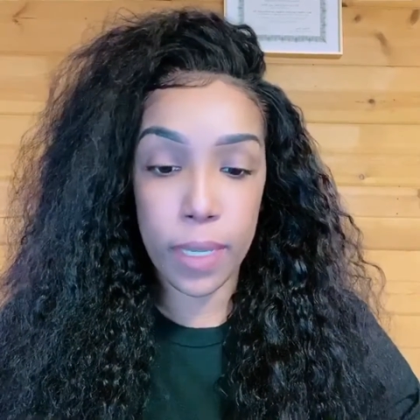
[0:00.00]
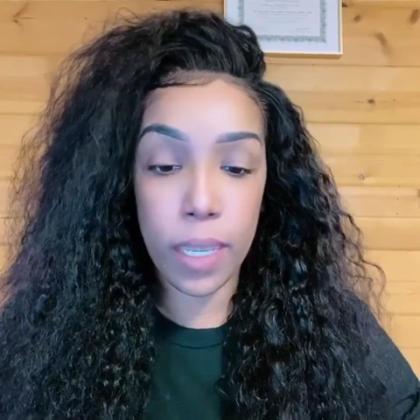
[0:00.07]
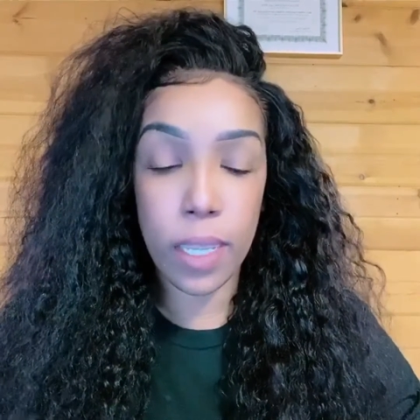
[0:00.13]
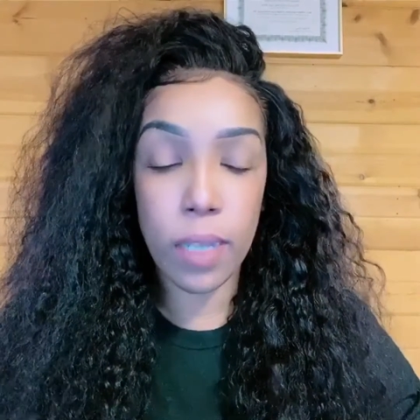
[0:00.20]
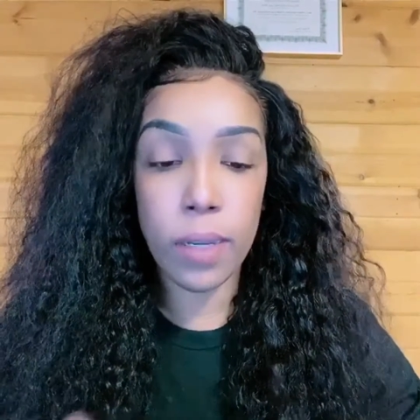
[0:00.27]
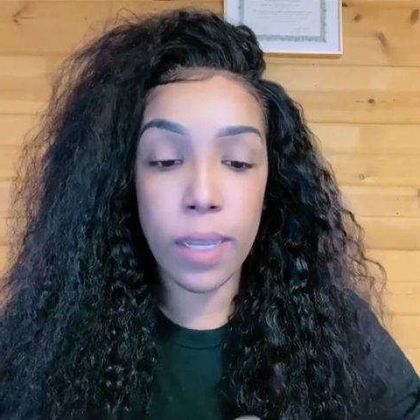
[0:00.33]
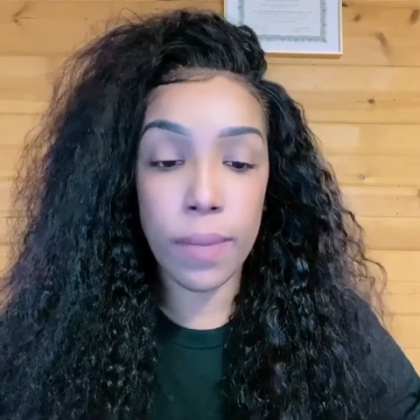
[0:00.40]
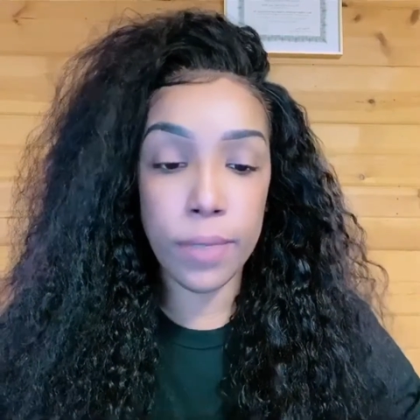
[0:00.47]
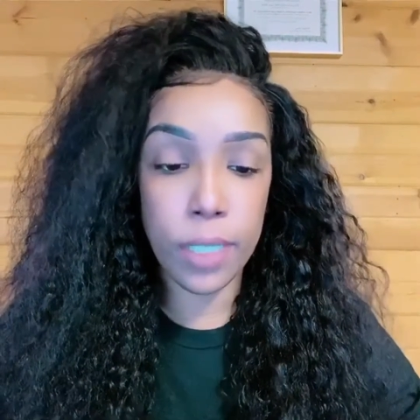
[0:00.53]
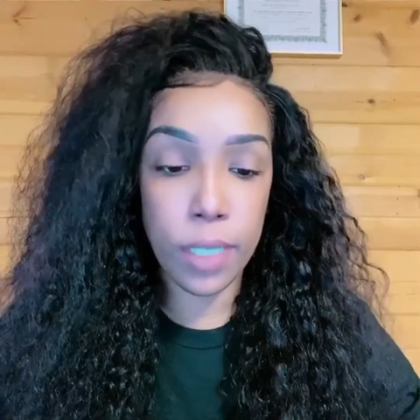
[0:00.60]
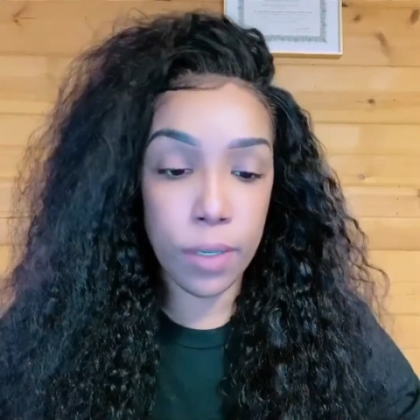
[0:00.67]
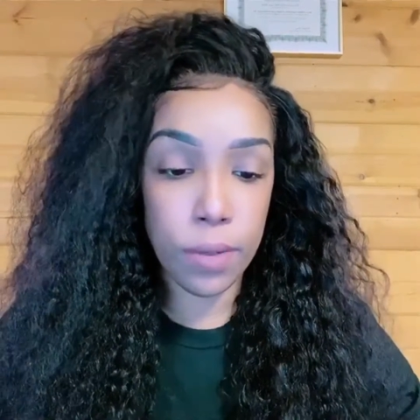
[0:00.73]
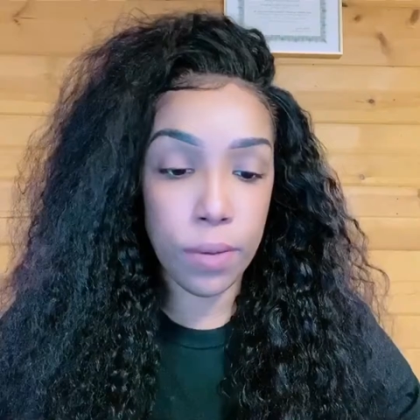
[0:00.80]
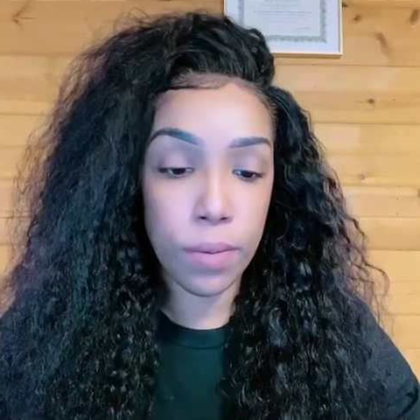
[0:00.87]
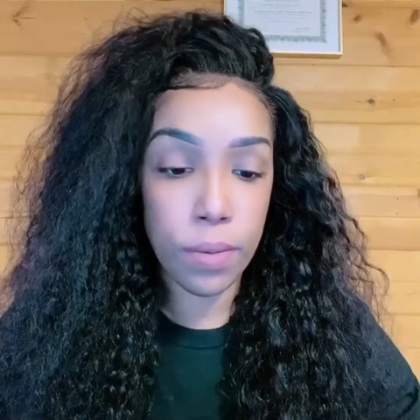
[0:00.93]
come to you
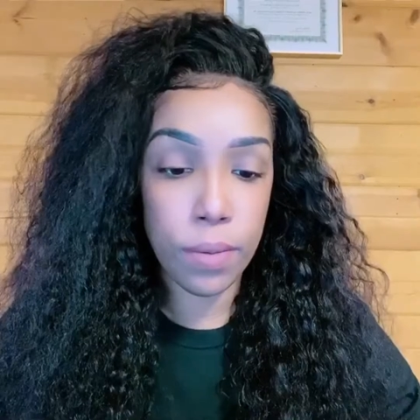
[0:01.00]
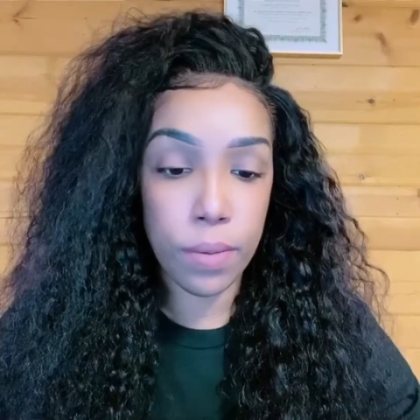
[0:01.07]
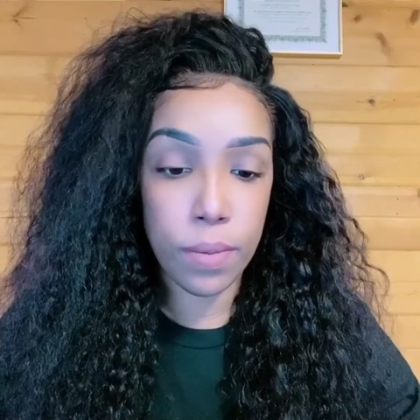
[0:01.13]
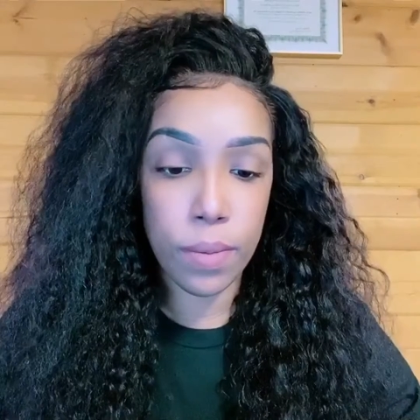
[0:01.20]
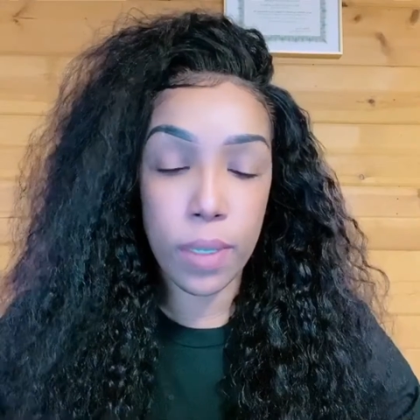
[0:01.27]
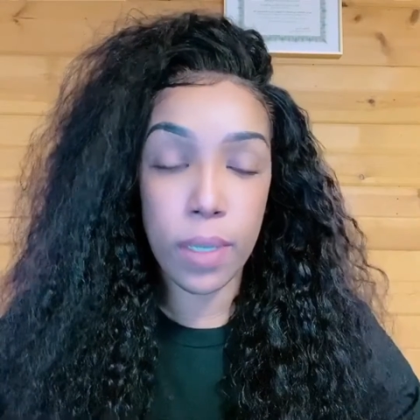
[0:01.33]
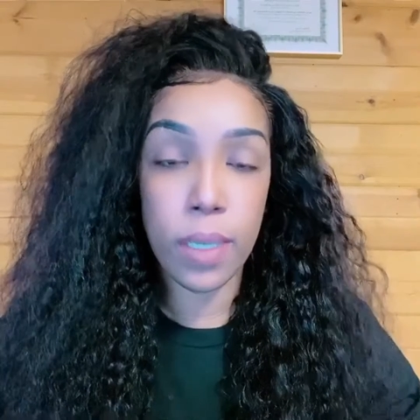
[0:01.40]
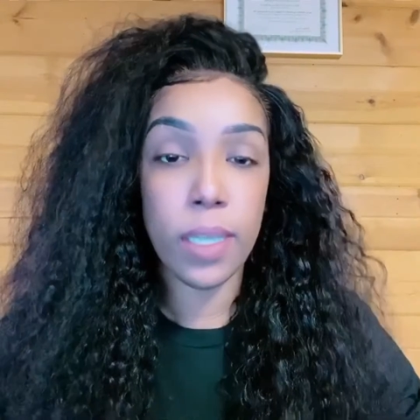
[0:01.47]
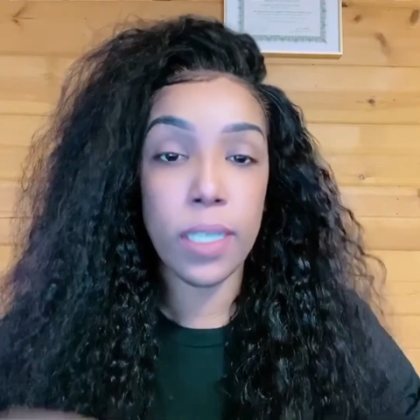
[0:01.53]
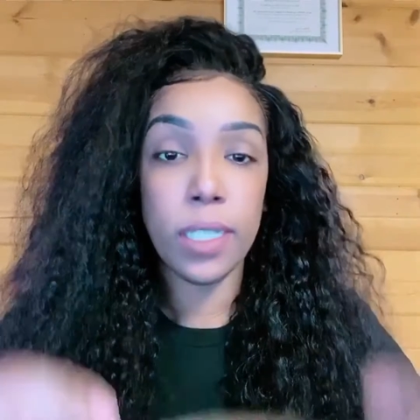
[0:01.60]
just